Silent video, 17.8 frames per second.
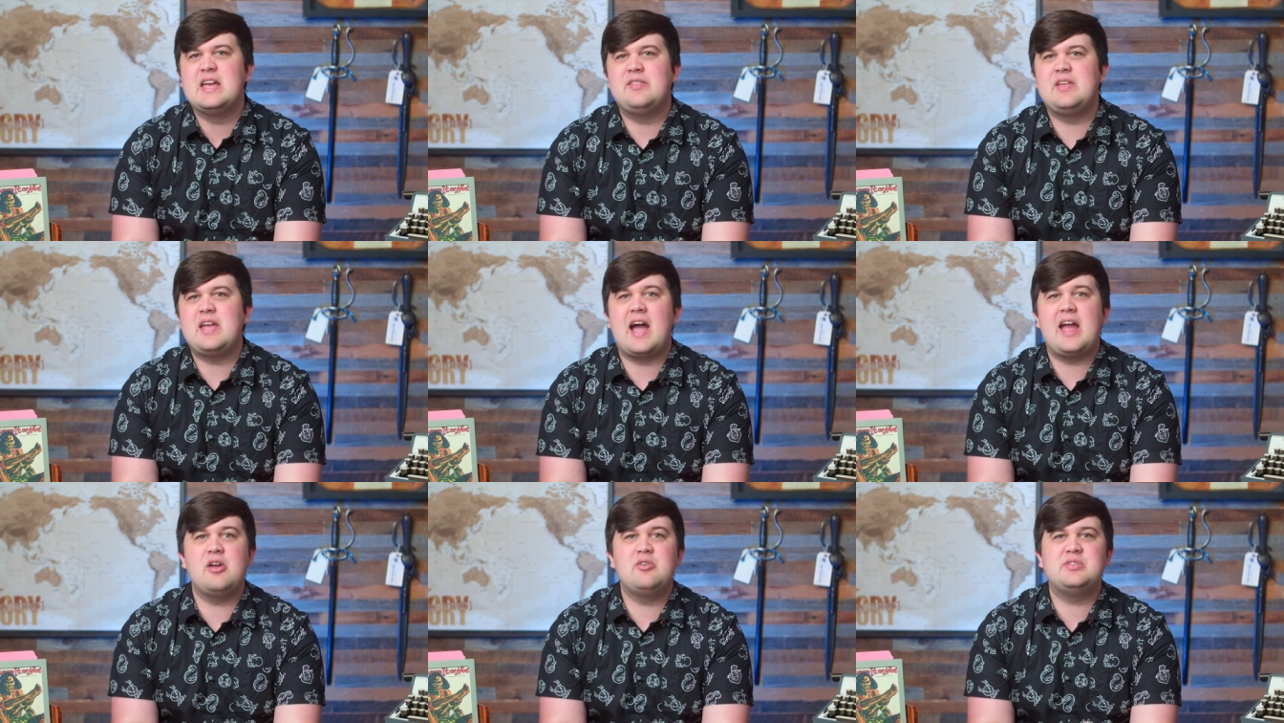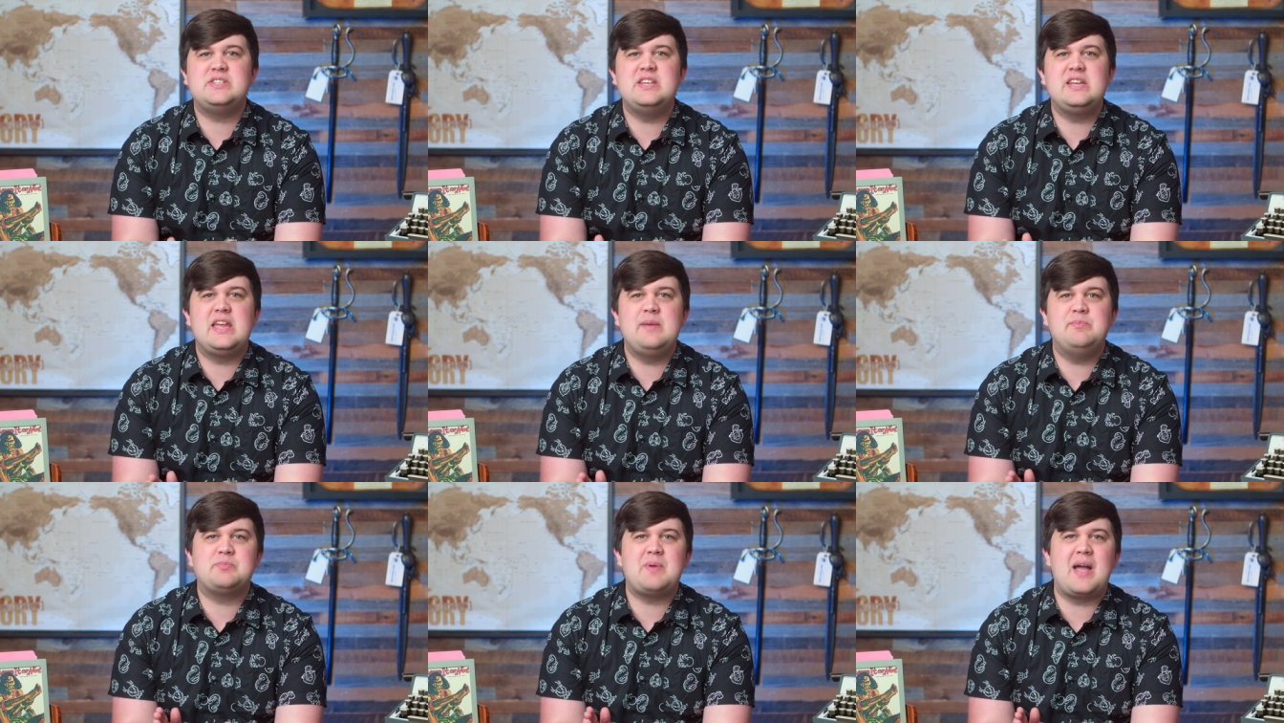The
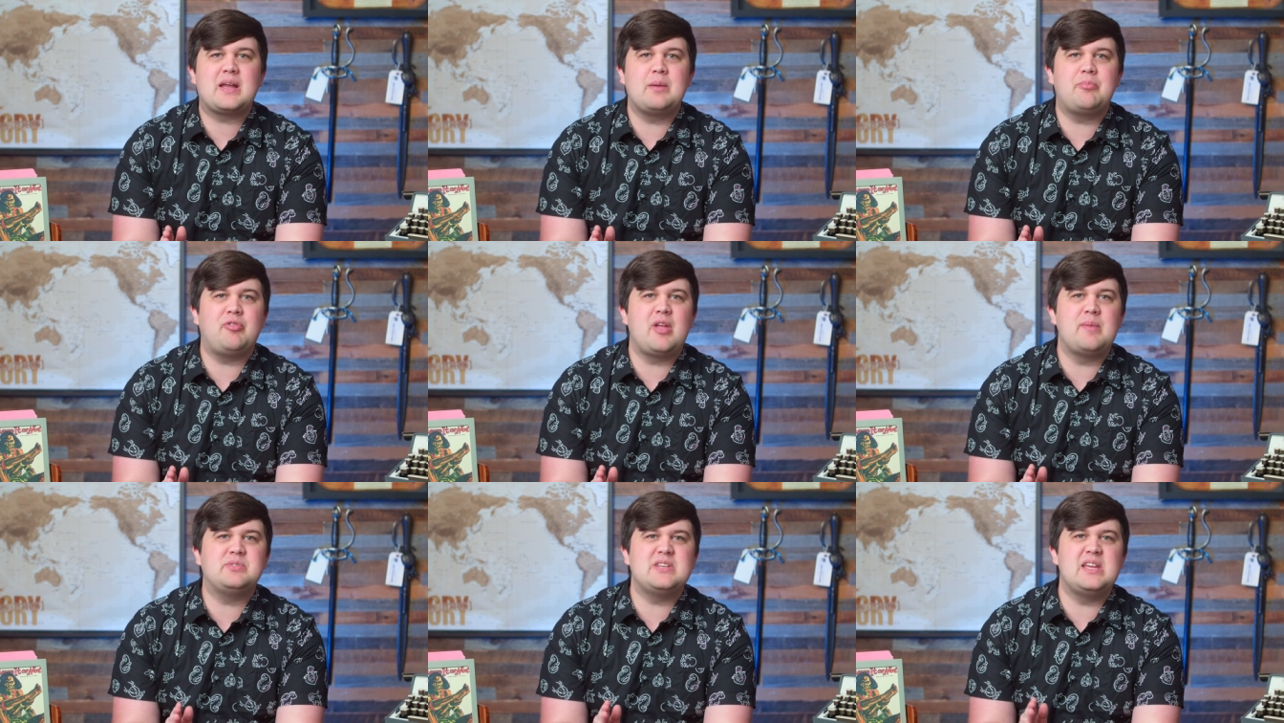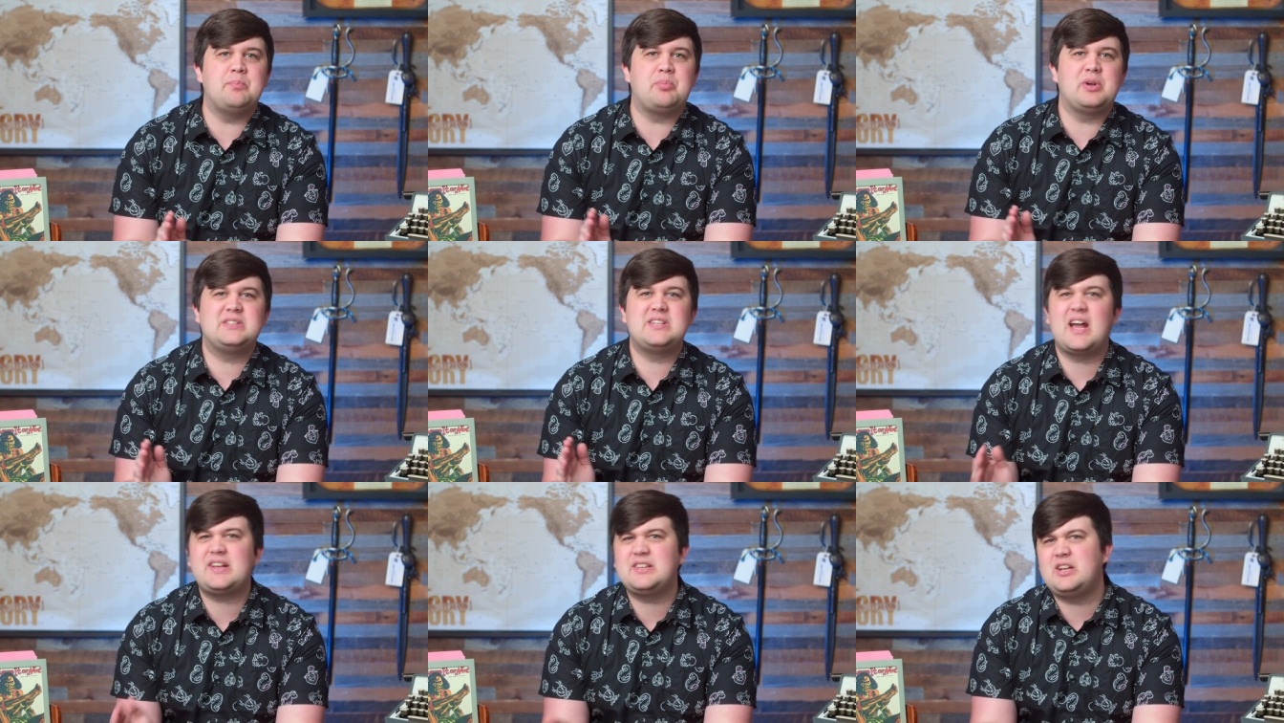IOC keeps backup flames in
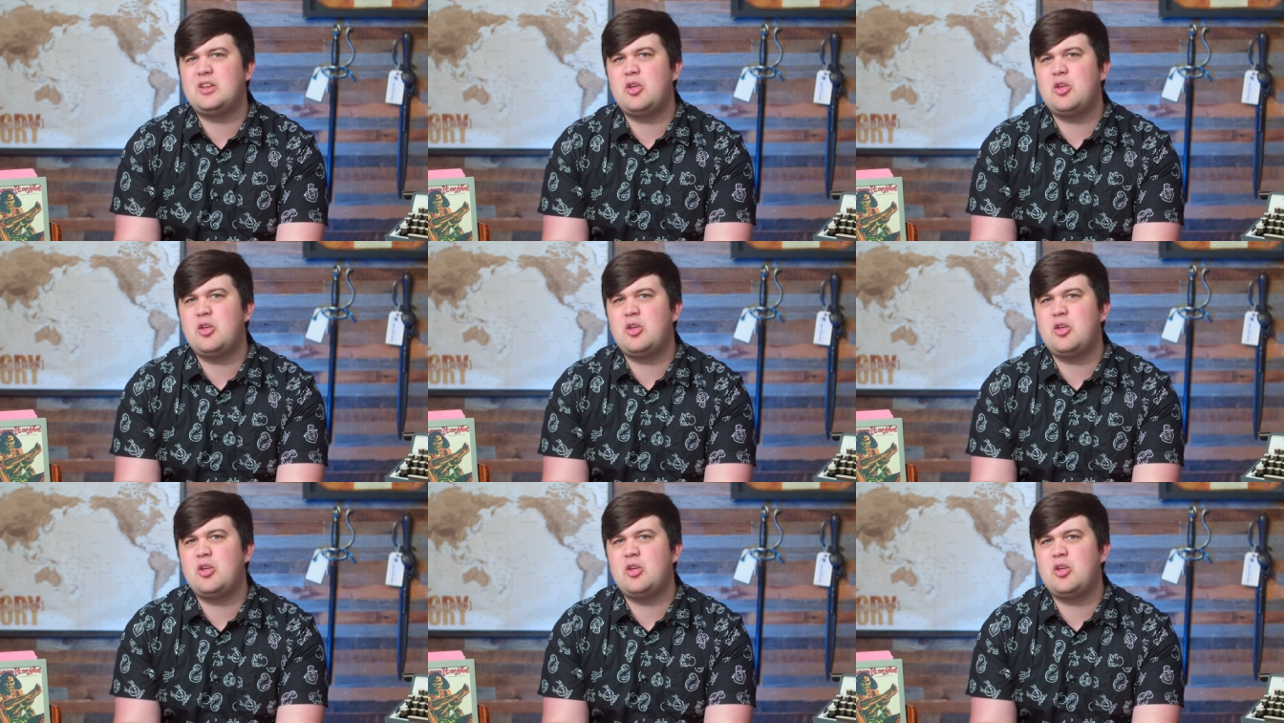protected